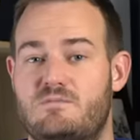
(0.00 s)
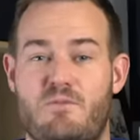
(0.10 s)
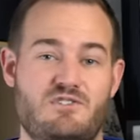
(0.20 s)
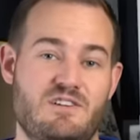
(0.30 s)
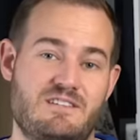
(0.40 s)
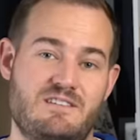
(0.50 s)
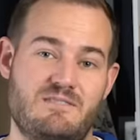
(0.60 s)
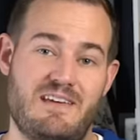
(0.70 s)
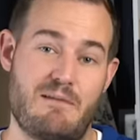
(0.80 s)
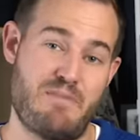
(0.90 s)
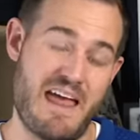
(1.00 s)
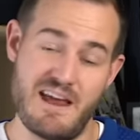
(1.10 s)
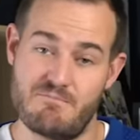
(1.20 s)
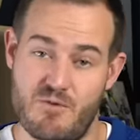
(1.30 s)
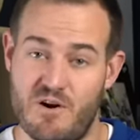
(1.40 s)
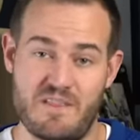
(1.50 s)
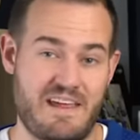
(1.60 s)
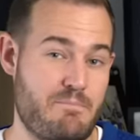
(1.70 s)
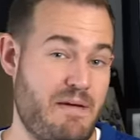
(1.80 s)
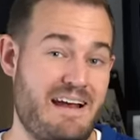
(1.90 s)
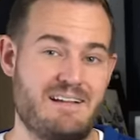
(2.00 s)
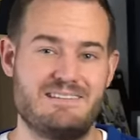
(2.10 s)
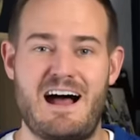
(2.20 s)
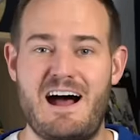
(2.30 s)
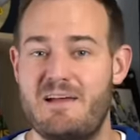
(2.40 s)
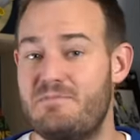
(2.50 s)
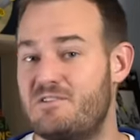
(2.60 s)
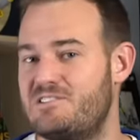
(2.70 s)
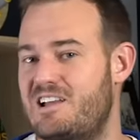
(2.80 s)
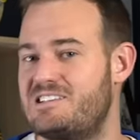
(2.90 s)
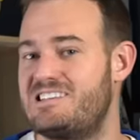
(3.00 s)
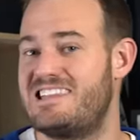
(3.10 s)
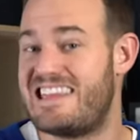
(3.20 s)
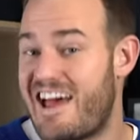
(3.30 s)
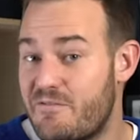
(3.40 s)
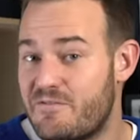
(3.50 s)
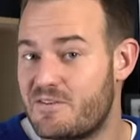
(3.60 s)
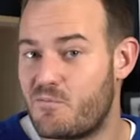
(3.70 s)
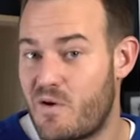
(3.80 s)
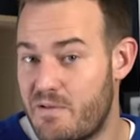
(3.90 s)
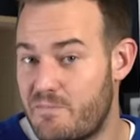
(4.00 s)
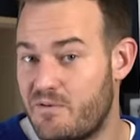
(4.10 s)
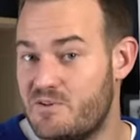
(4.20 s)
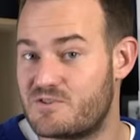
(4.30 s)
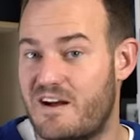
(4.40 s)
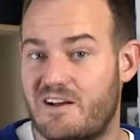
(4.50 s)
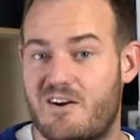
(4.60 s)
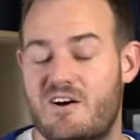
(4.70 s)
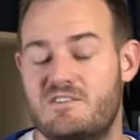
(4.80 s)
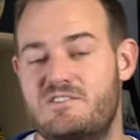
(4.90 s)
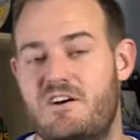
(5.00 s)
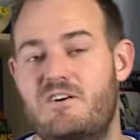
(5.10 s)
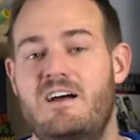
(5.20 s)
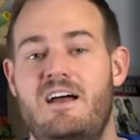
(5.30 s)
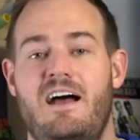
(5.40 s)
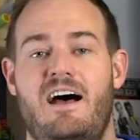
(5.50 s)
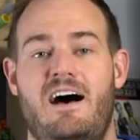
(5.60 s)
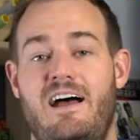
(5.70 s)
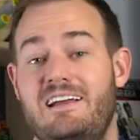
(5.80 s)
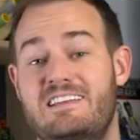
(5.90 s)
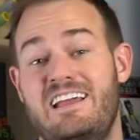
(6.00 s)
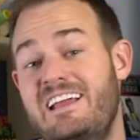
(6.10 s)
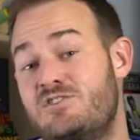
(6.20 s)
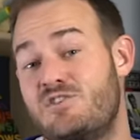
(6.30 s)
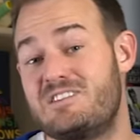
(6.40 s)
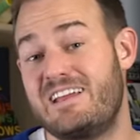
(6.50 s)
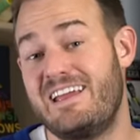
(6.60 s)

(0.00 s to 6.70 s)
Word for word: merchants get paid more, they get paid on time, there's less theft when people use credit cards. So uh, it's an interesting